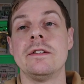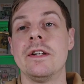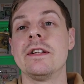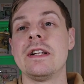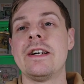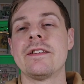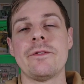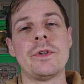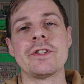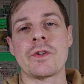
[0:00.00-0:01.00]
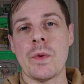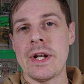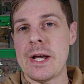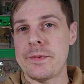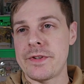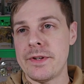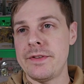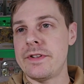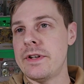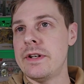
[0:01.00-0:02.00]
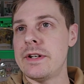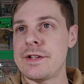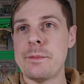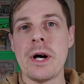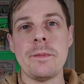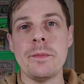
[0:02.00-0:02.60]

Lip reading: nonetheless, I've watched 20 episodes. There might